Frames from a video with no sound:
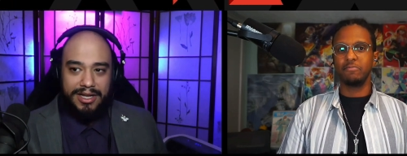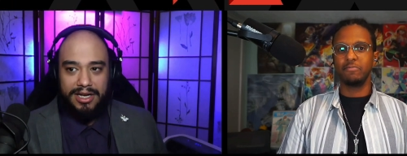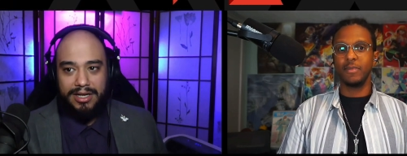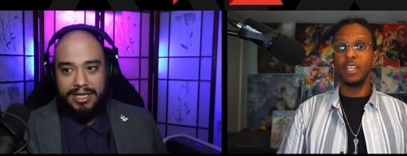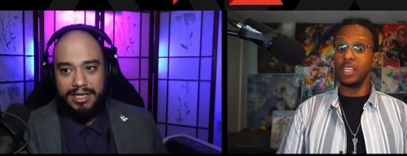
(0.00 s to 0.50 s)
Speaker 1: You
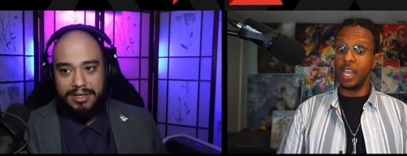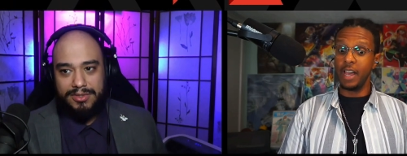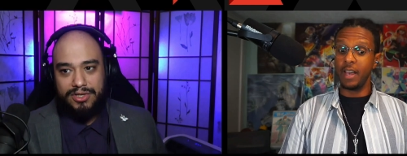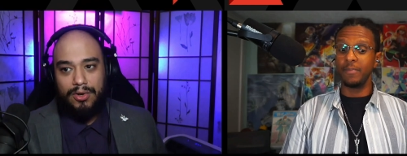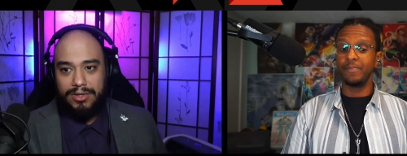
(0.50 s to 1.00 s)
know, it, yeah. it,
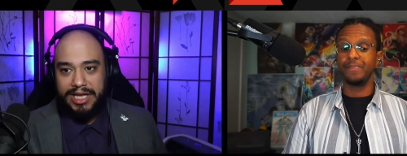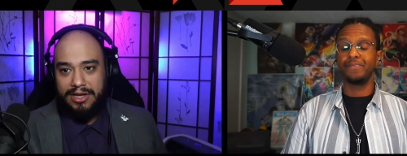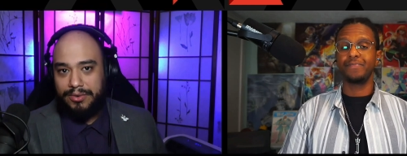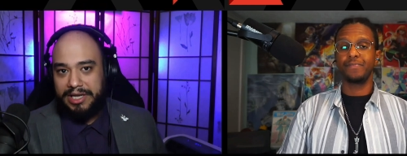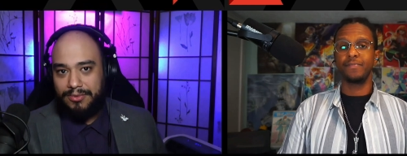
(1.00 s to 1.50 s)
was an old
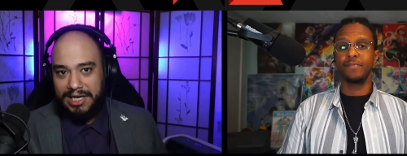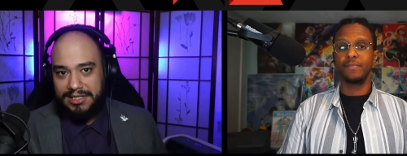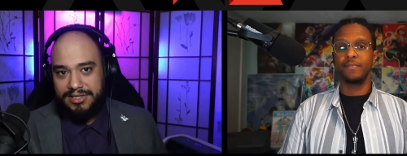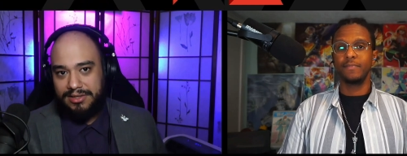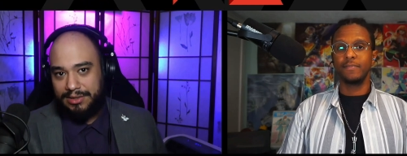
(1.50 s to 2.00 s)
AoE
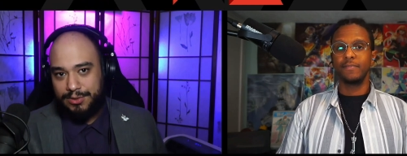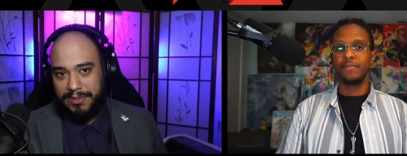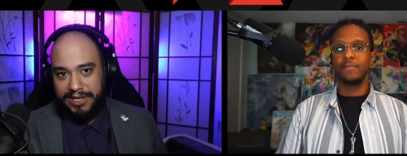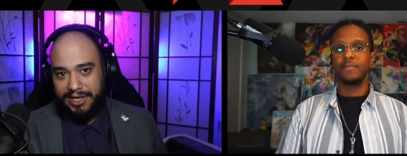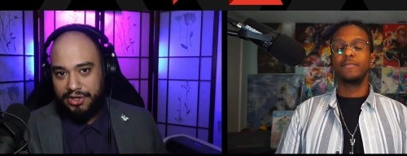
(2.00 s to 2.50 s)
roster that was
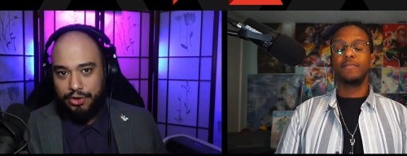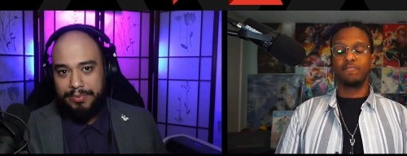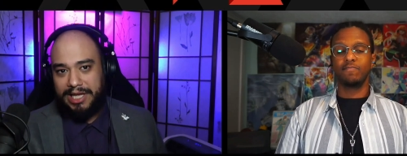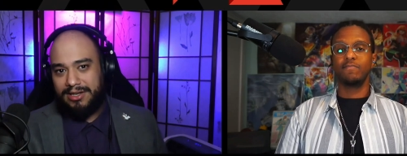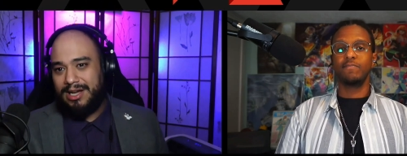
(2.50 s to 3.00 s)
playing in
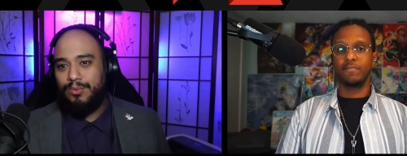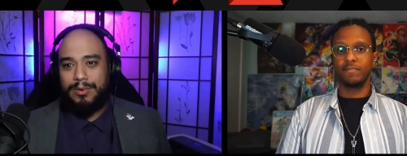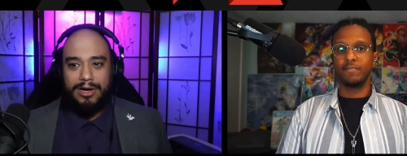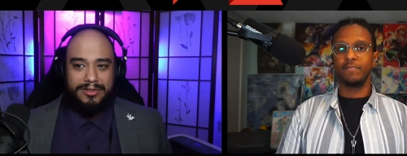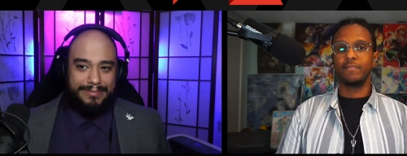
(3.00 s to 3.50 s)
UPL, not
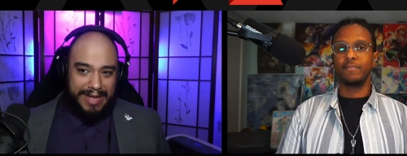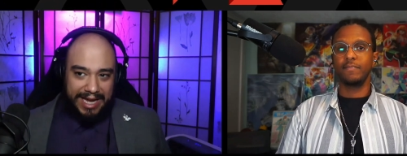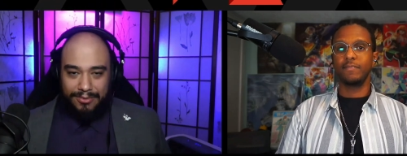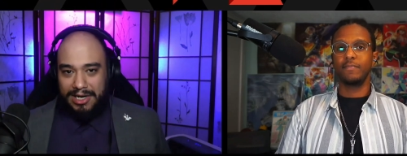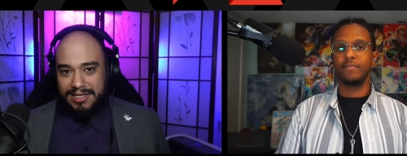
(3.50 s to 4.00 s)
part of the
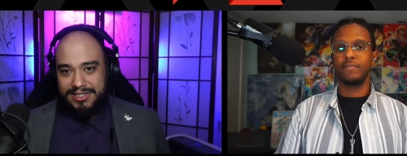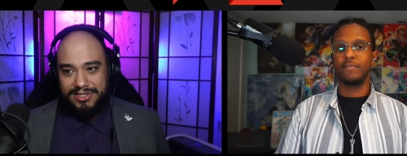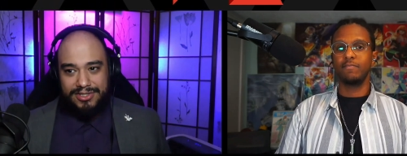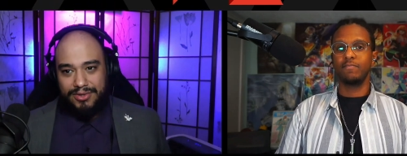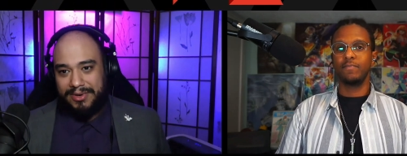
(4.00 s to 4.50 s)
main
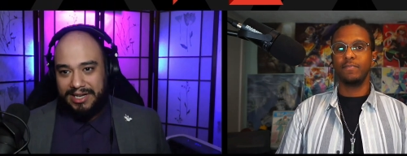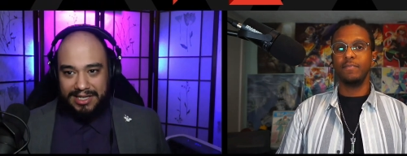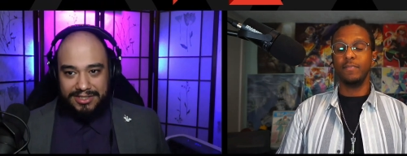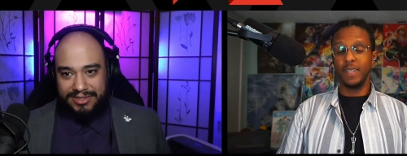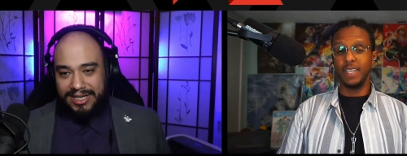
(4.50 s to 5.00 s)
rosters,
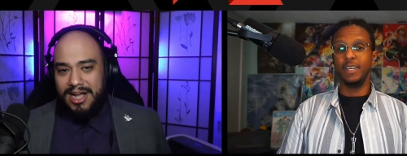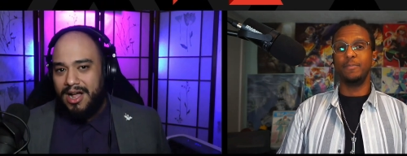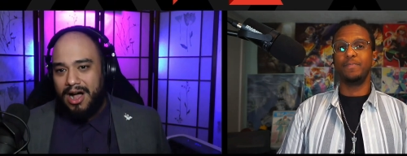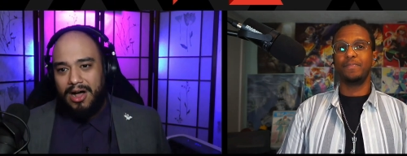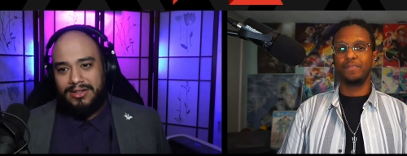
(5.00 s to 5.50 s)
300. Yeah.
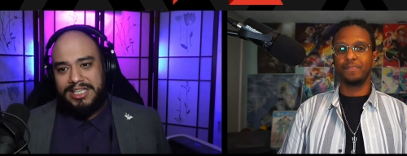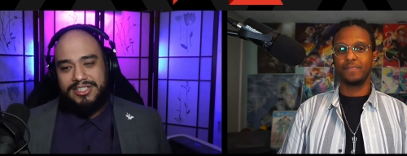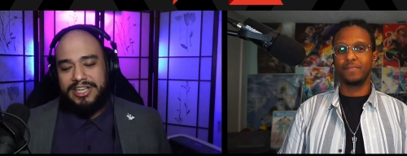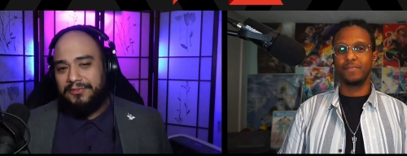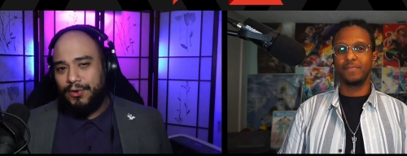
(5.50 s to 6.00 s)
All these
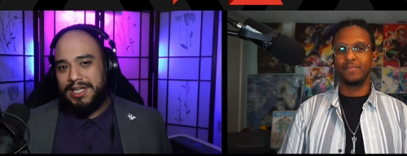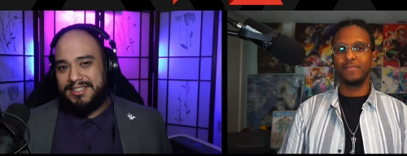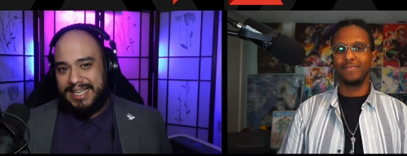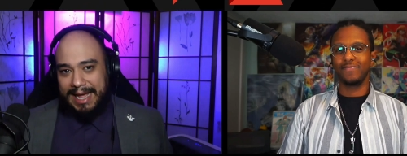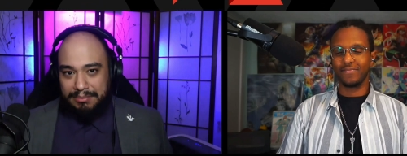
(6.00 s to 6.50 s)
different
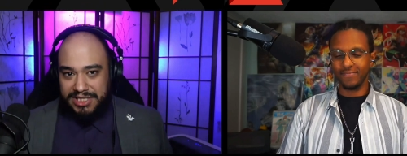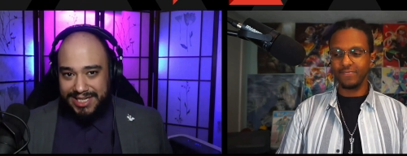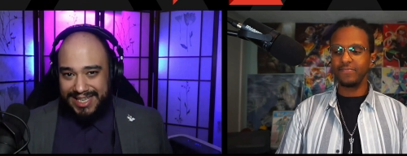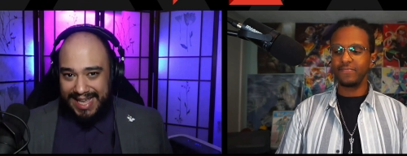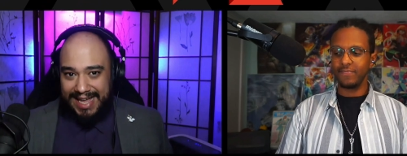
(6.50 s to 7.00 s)
attempts to
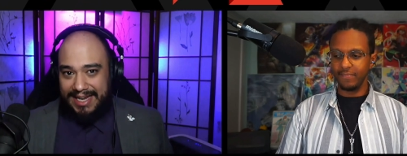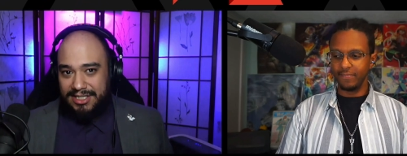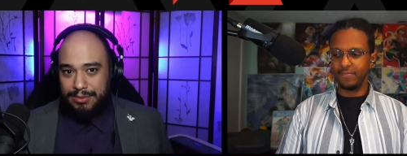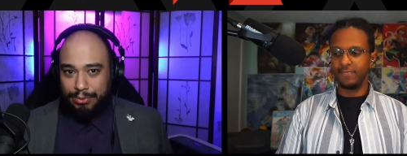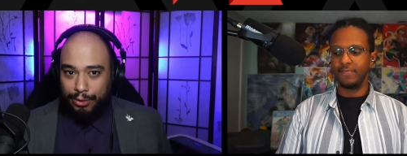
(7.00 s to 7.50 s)
get
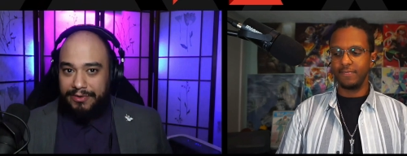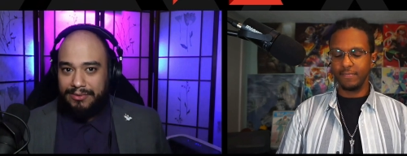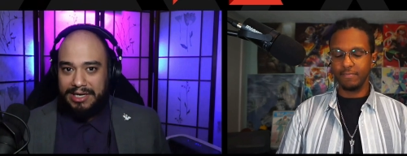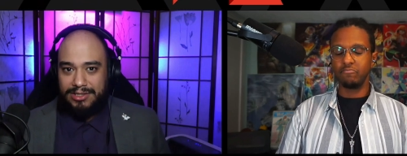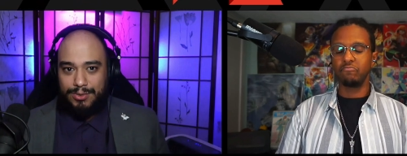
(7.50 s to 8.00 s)
into Proving
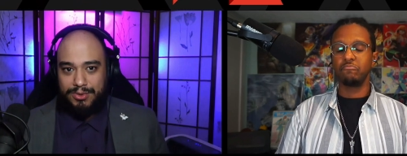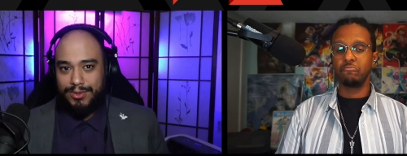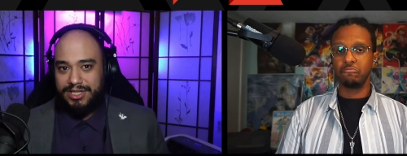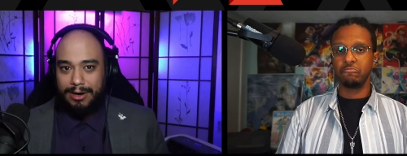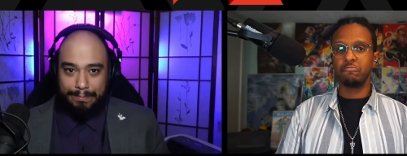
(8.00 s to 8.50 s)
Grounds, which
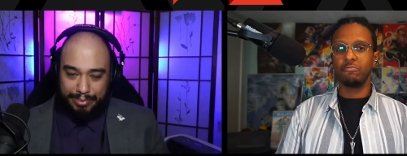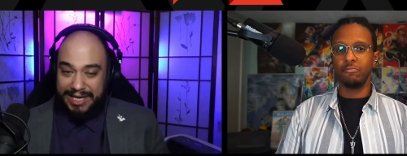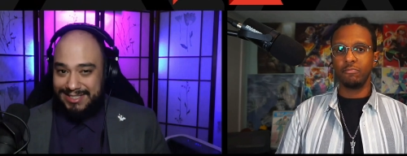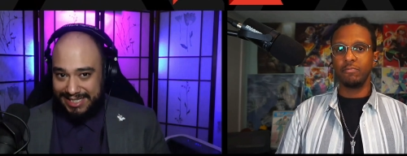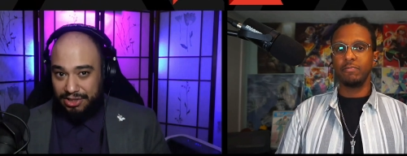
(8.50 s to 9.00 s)
was our
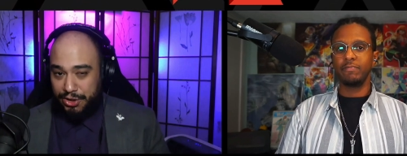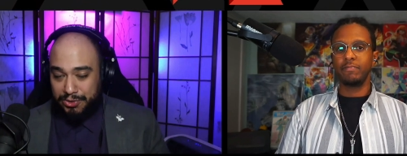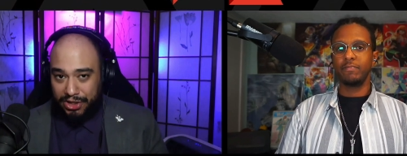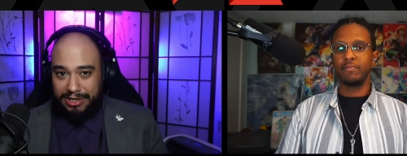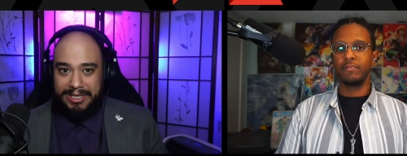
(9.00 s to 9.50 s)
big tier two
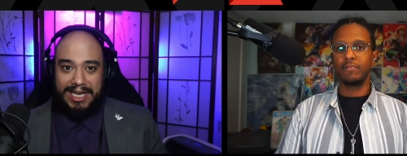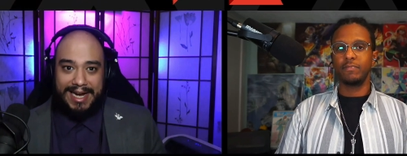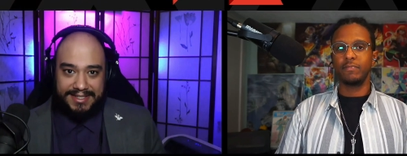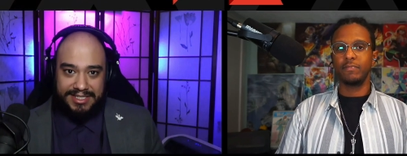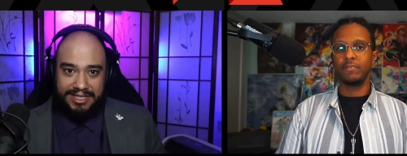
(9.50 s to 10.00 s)
tournament
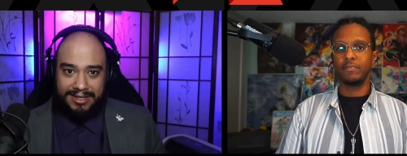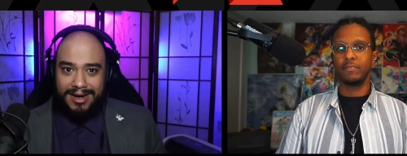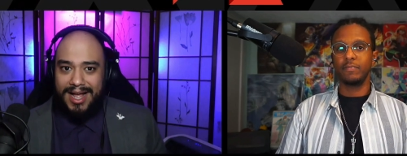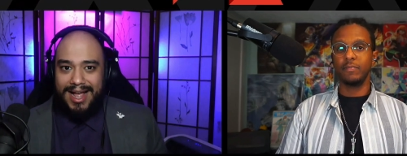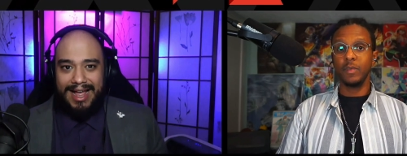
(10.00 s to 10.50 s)
last year,
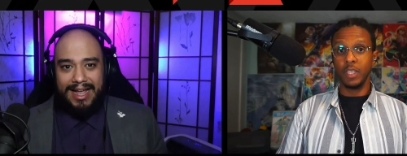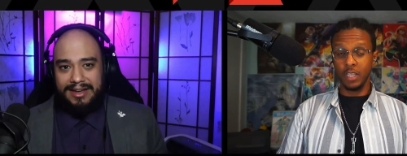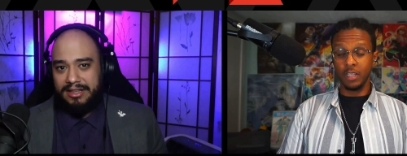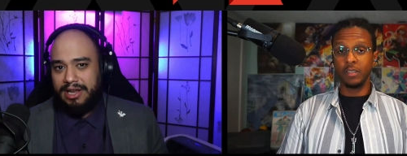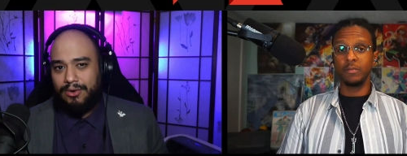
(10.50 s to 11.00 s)
and
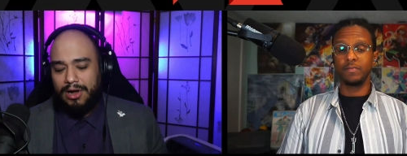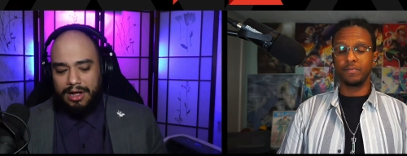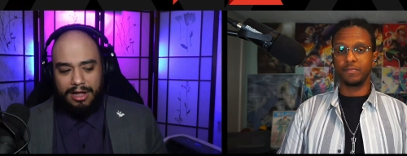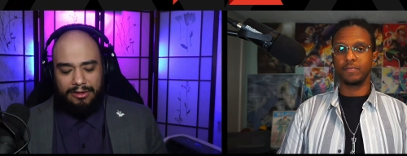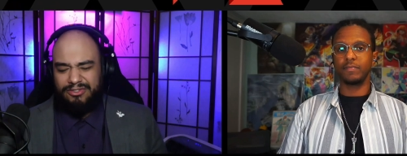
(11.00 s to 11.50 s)
yeah. they were
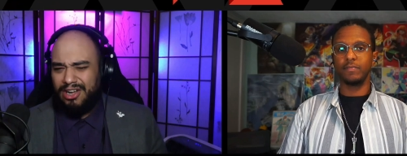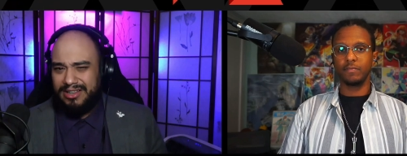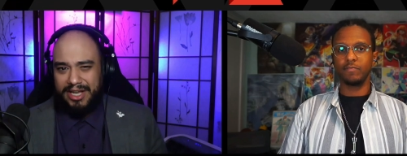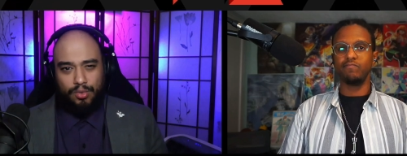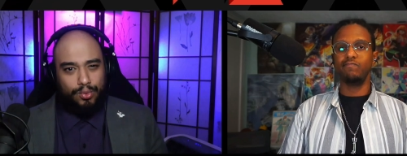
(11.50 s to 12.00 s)
all
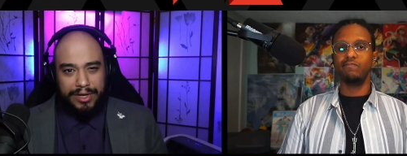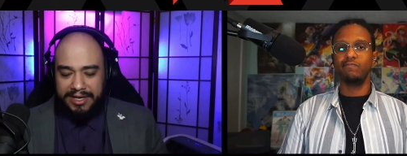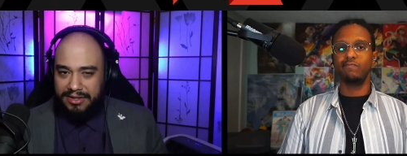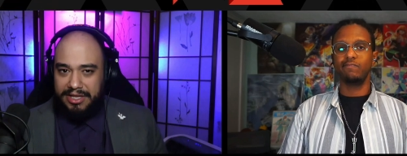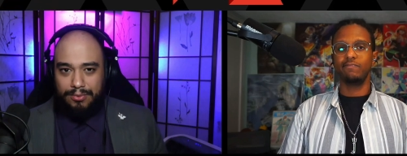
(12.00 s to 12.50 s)
falling
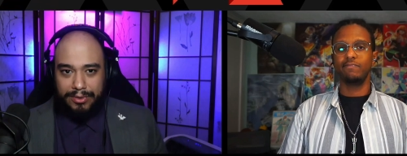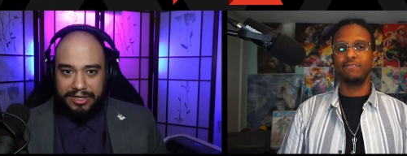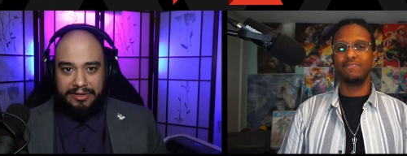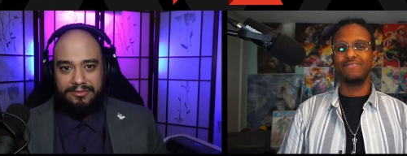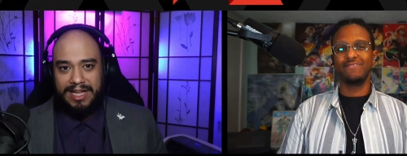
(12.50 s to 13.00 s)
really,
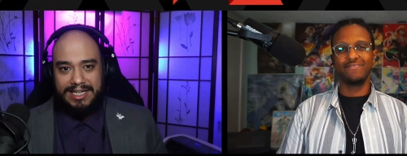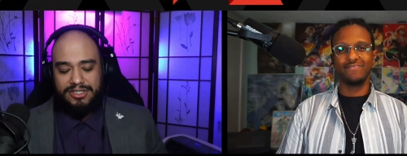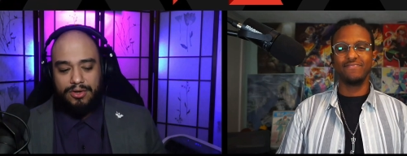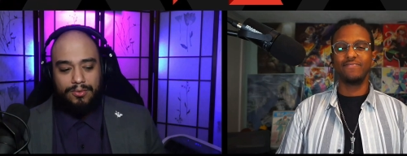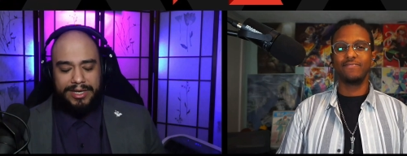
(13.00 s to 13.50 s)
really flat.
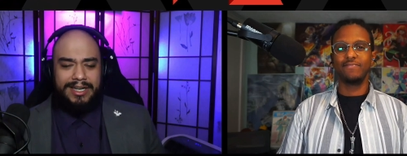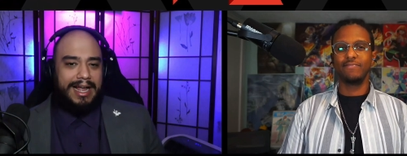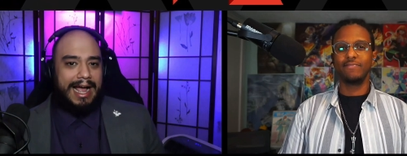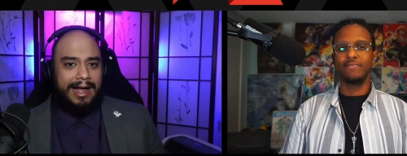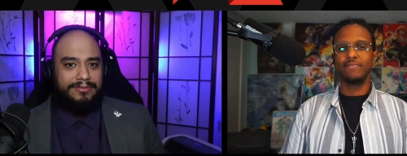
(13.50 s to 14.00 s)
So we didn't
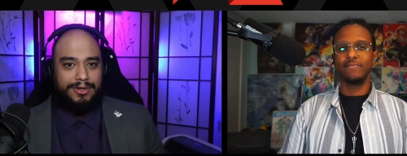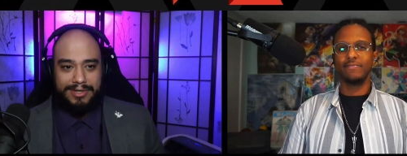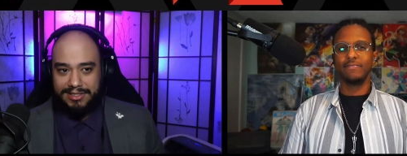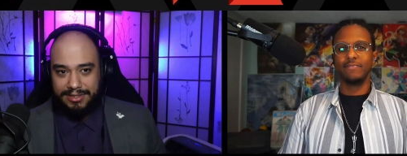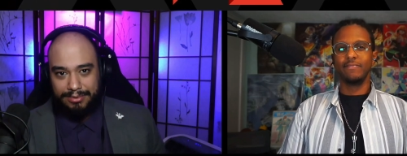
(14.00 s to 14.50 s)
have the
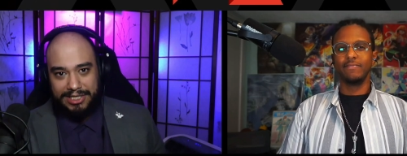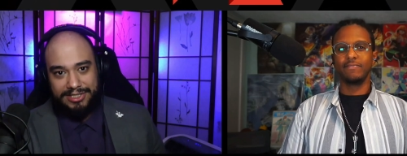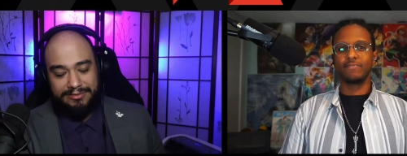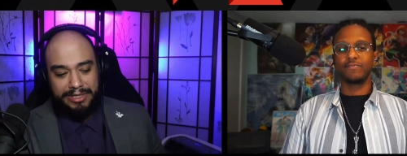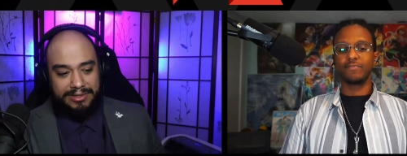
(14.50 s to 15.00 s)
greatest
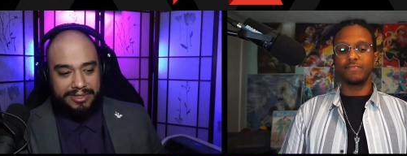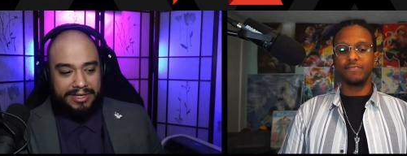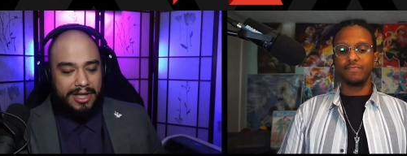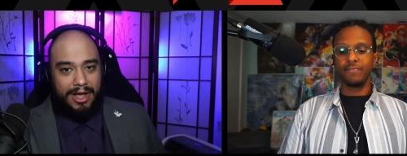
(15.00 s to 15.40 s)
impression of Minui,